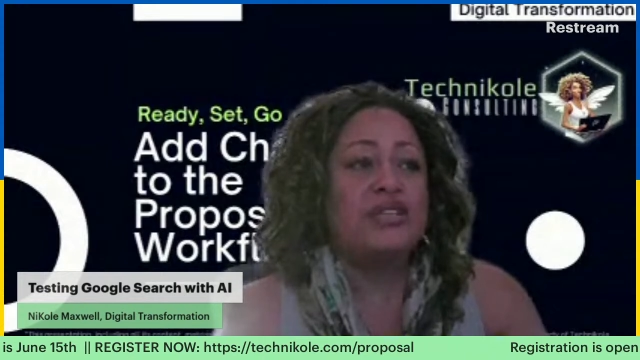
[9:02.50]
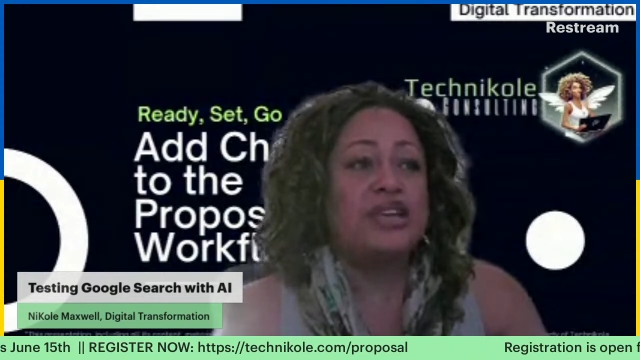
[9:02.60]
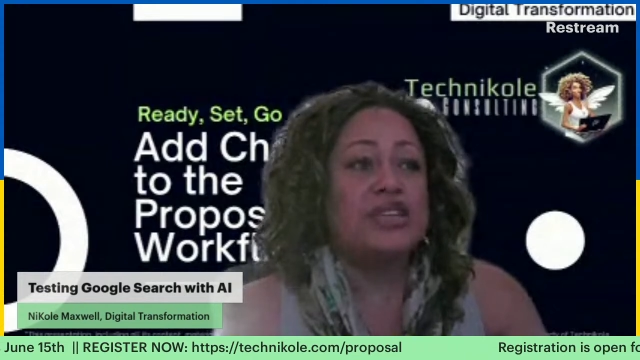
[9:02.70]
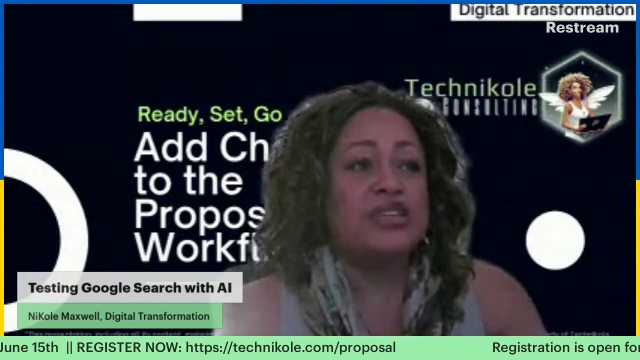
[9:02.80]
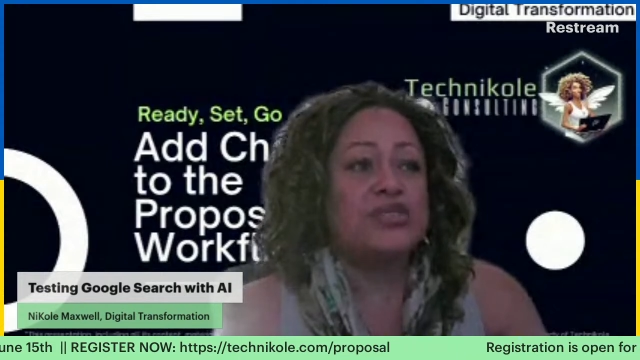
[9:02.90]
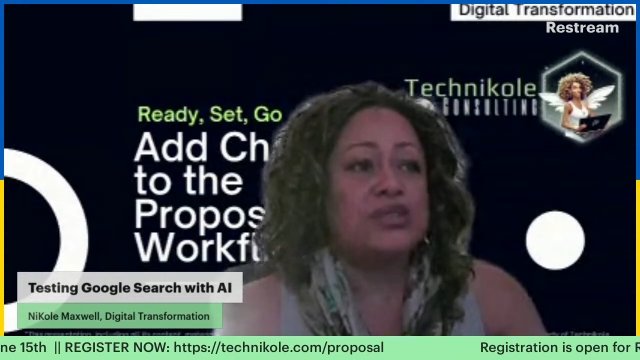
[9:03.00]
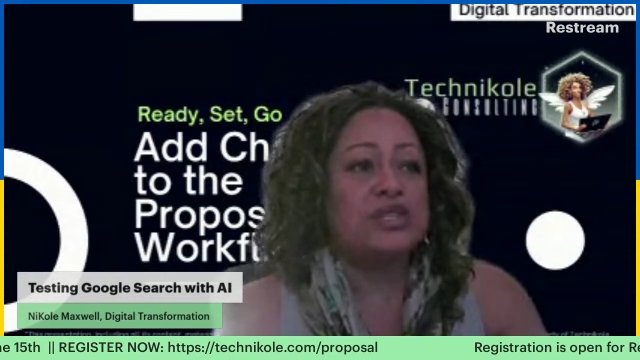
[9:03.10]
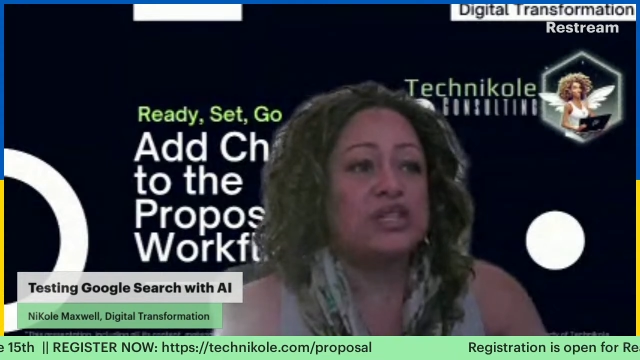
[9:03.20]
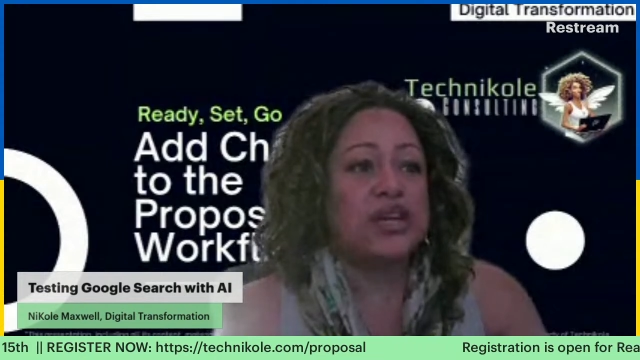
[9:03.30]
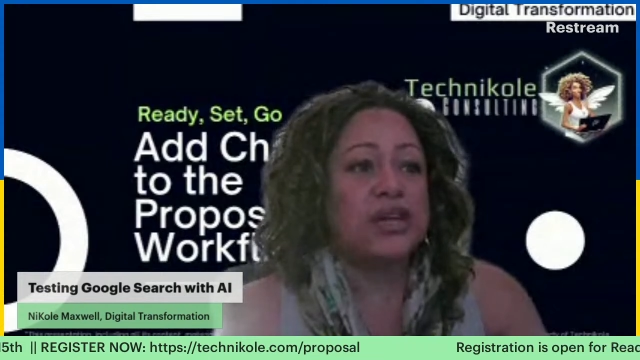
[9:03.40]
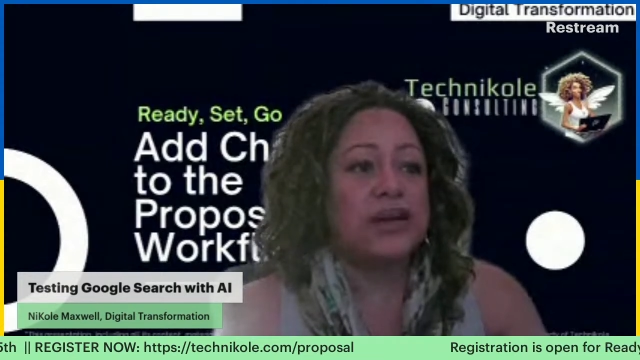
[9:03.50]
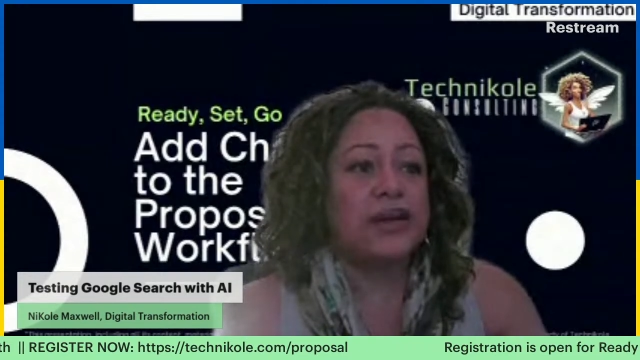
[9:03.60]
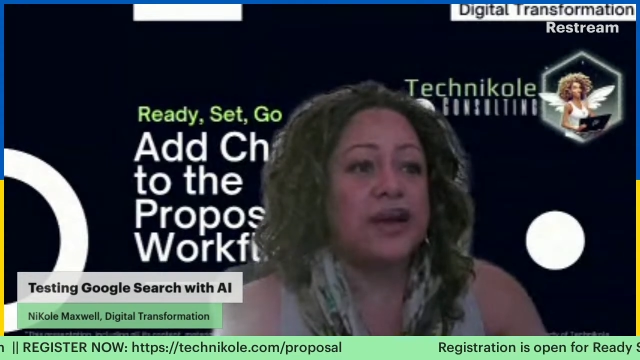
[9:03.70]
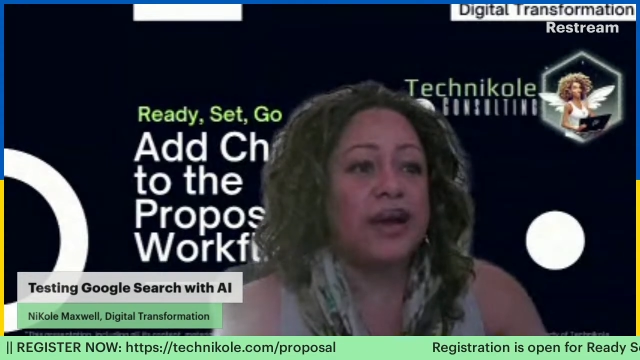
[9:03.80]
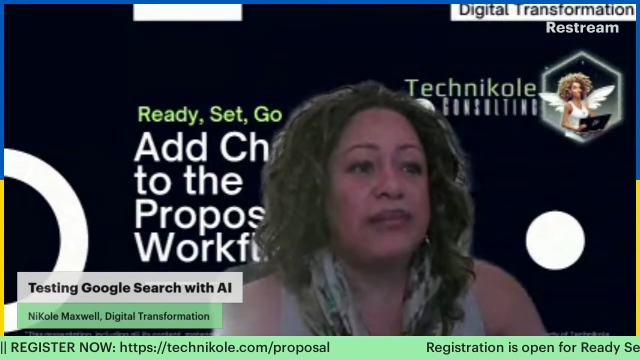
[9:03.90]
Interesting
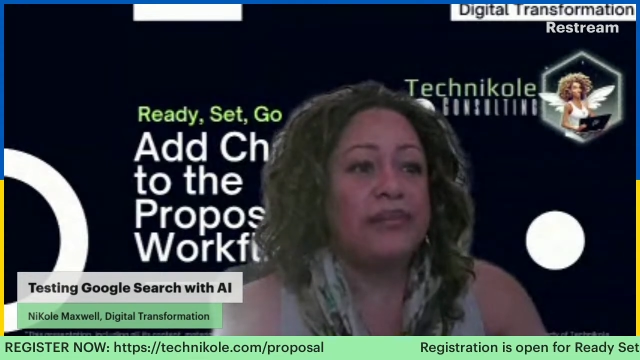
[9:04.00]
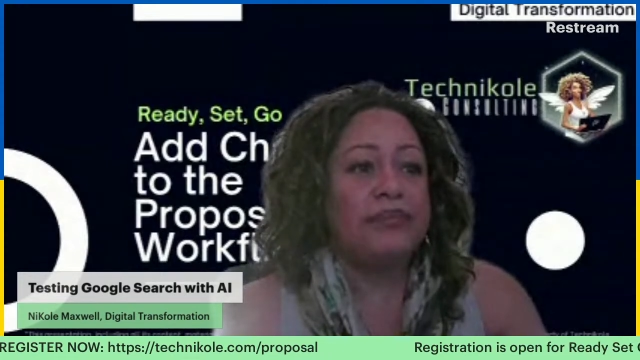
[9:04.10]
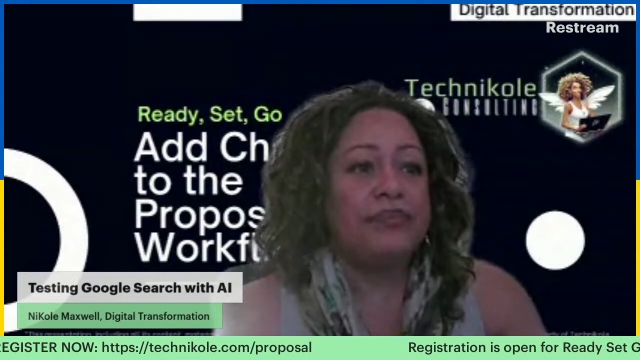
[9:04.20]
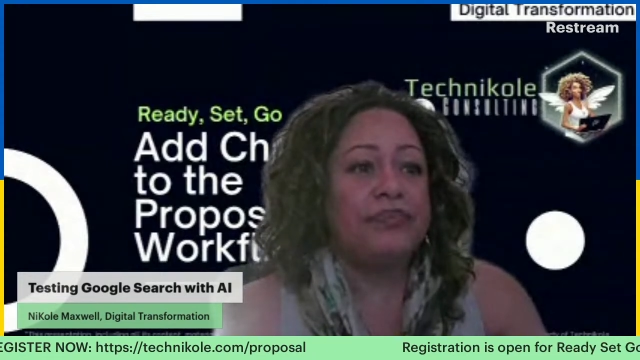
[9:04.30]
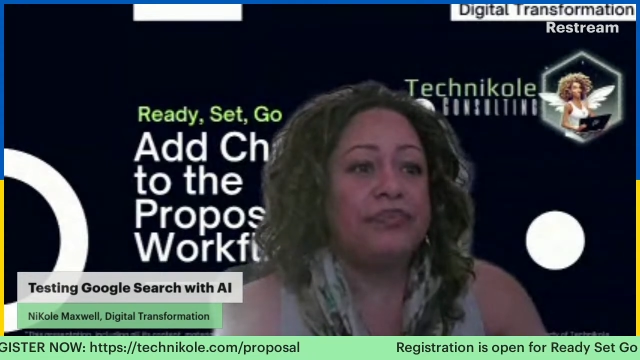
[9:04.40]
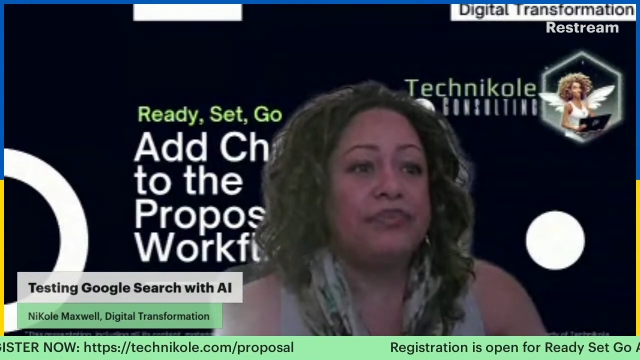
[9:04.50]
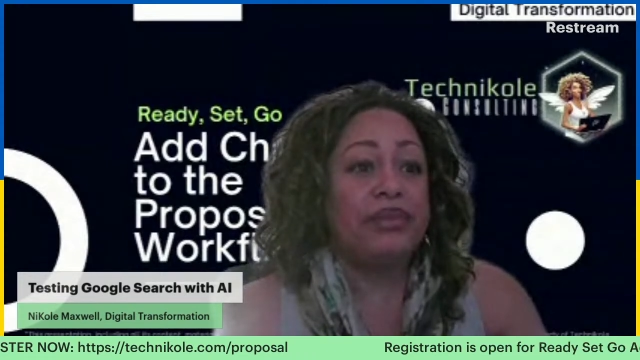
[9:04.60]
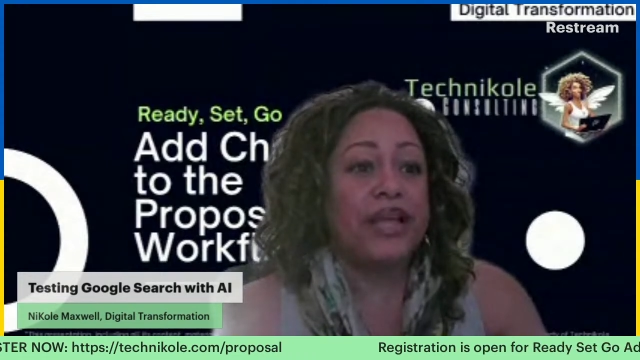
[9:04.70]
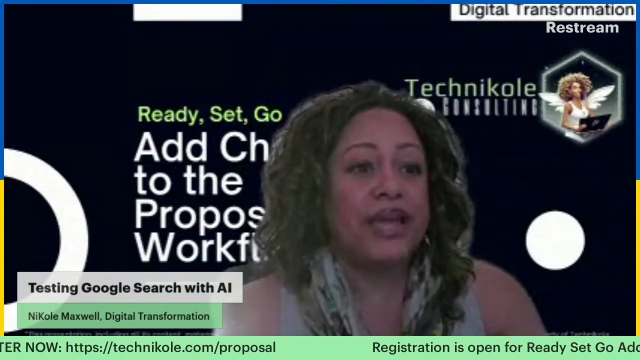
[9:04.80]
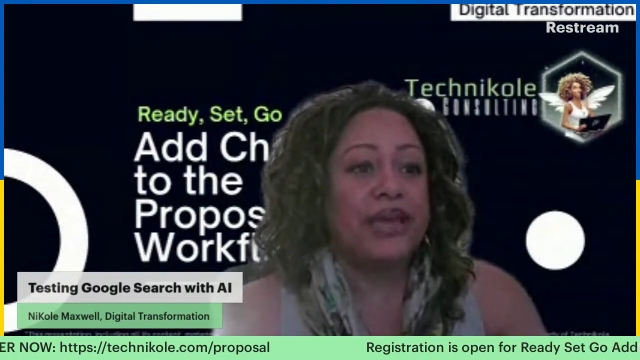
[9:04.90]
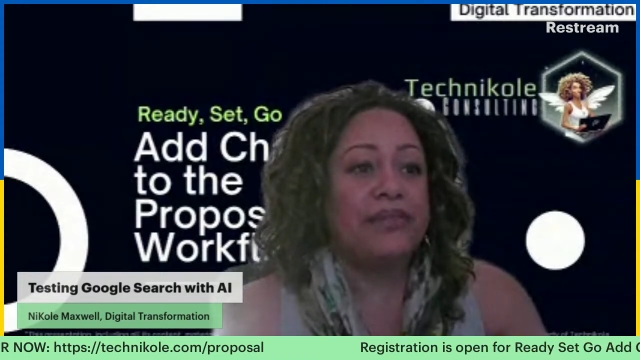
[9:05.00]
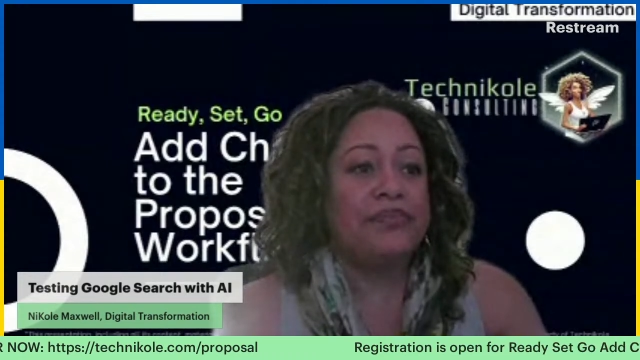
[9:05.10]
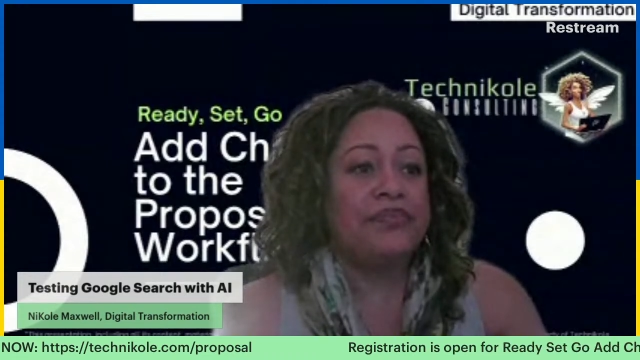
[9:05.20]
play.